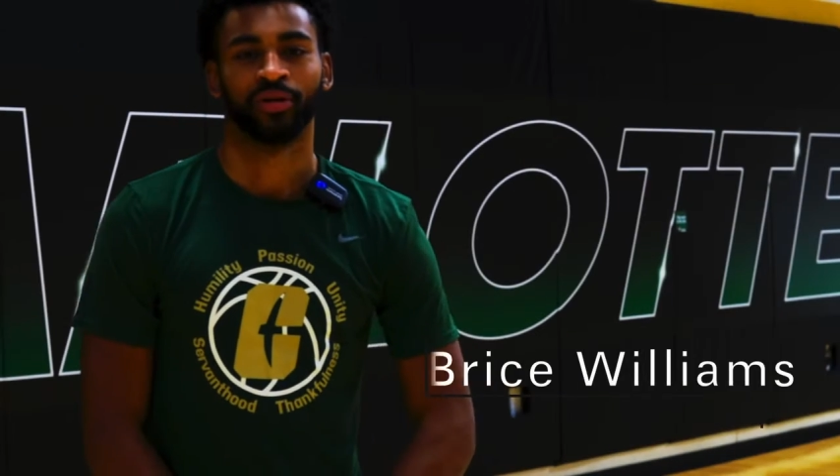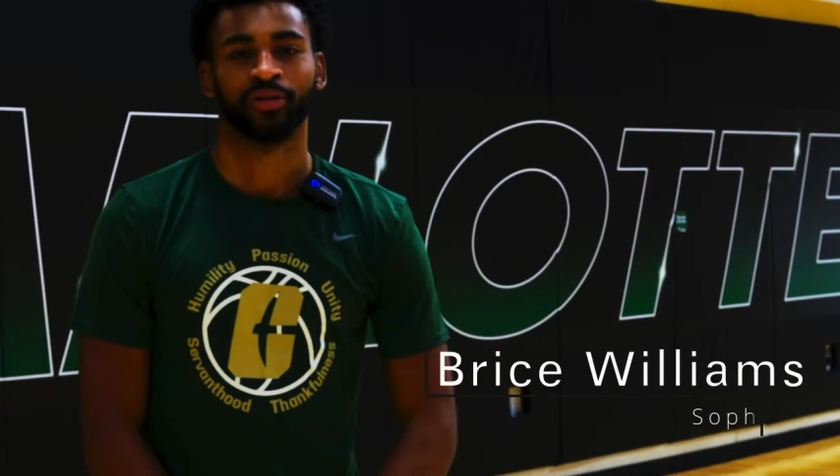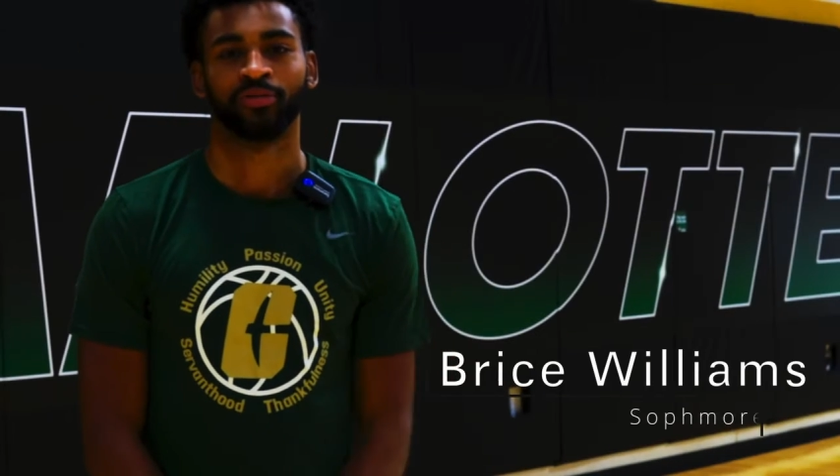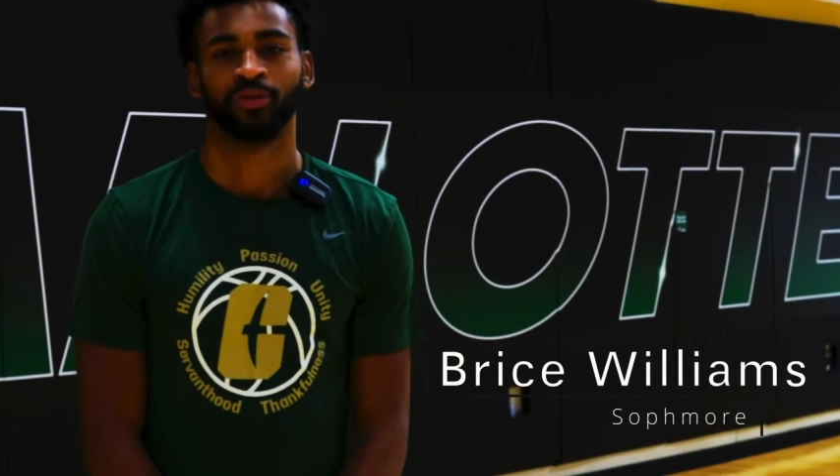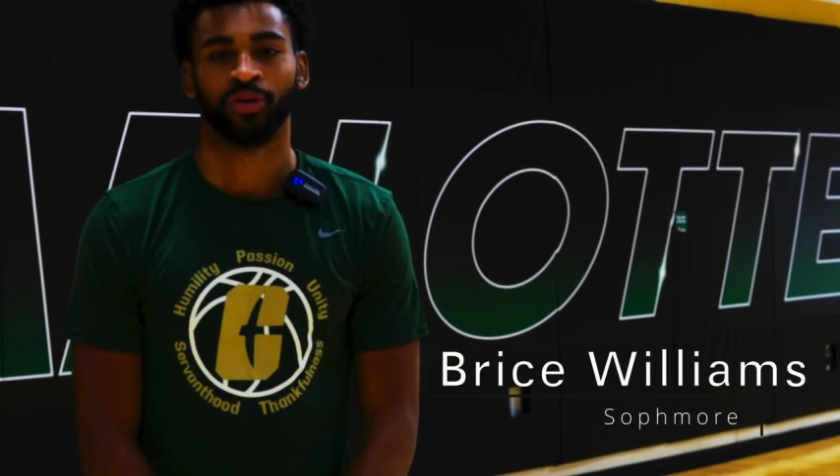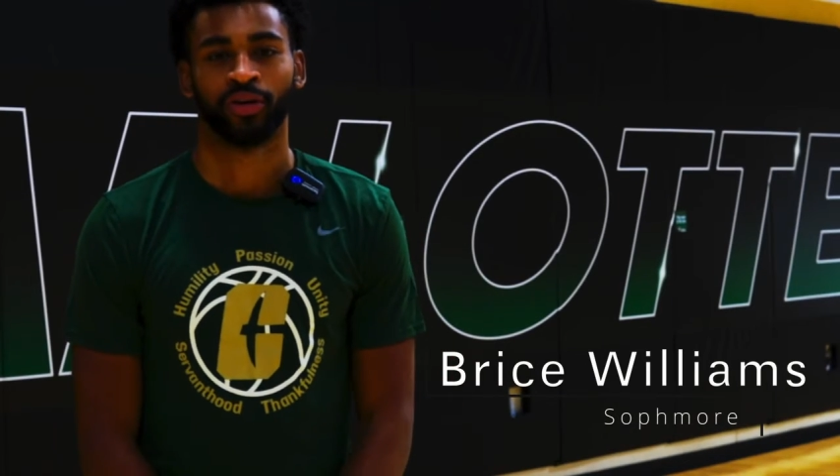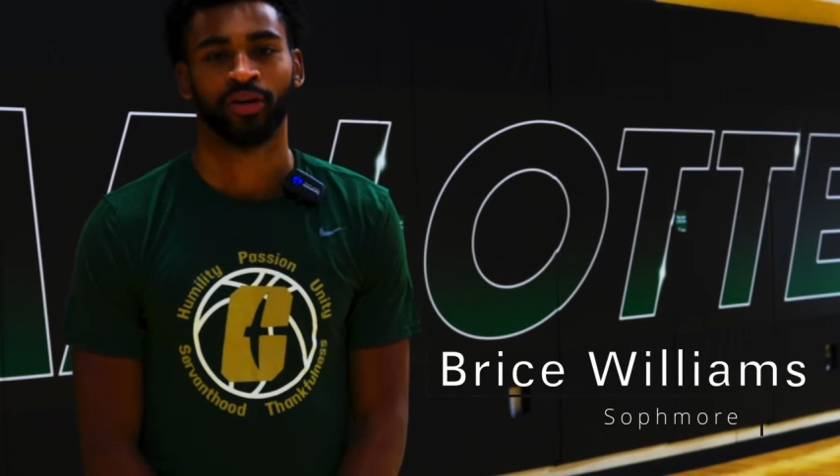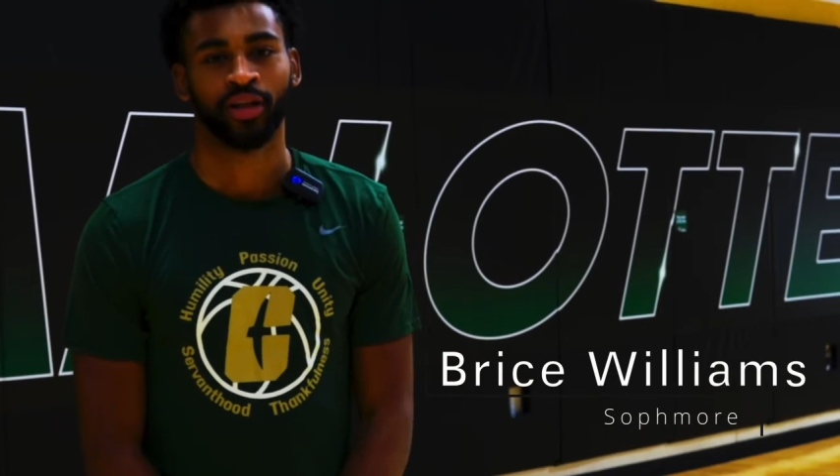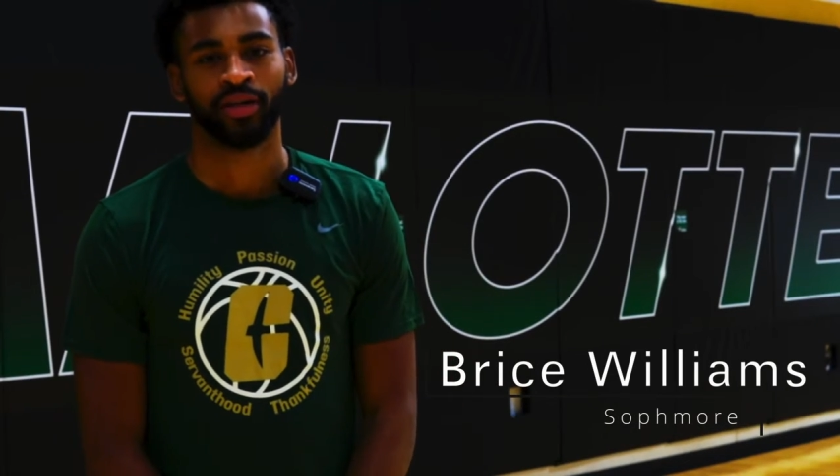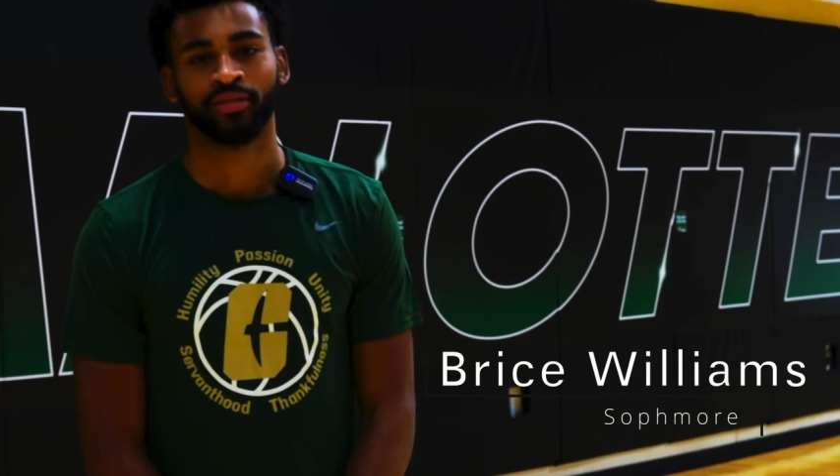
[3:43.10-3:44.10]
I'm from Huntersville, North
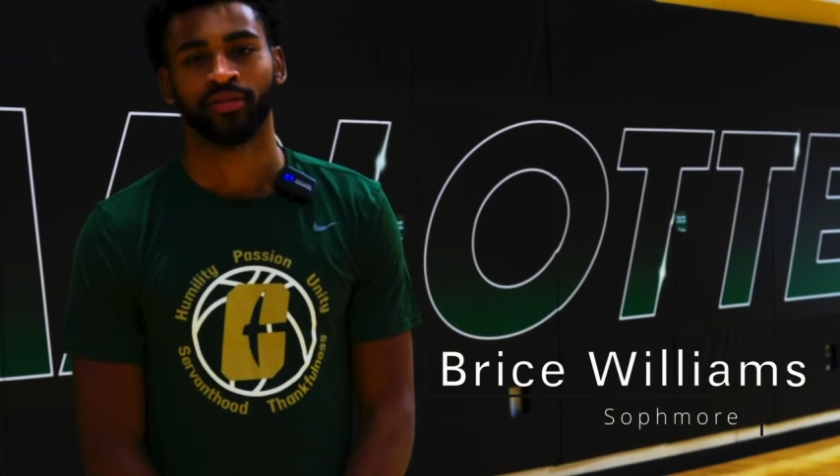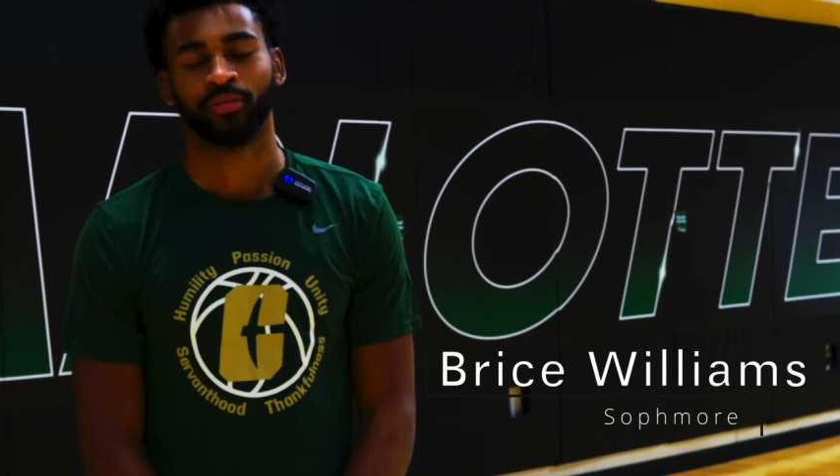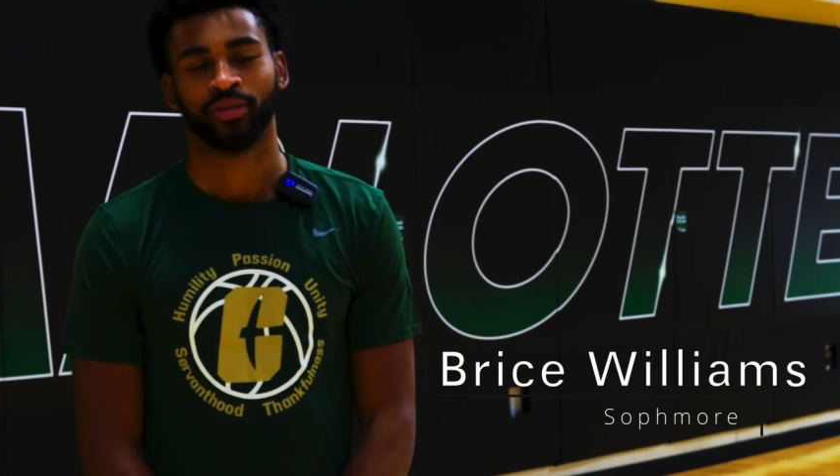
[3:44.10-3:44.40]
Carolina.